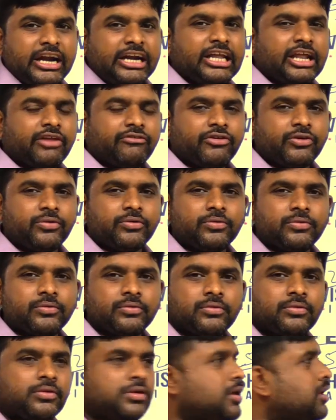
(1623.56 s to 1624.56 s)
interview.
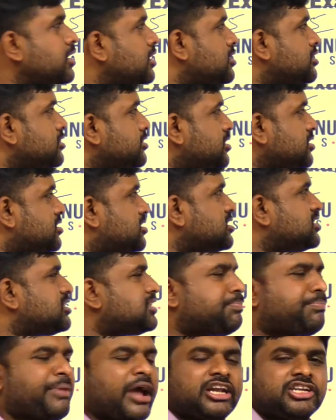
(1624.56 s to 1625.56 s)
This
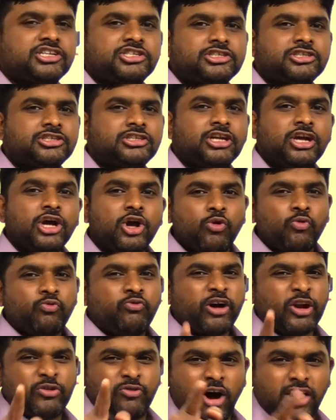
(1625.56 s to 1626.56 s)
is the pattern
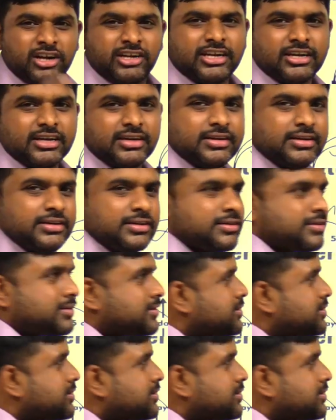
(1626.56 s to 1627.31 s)
for what?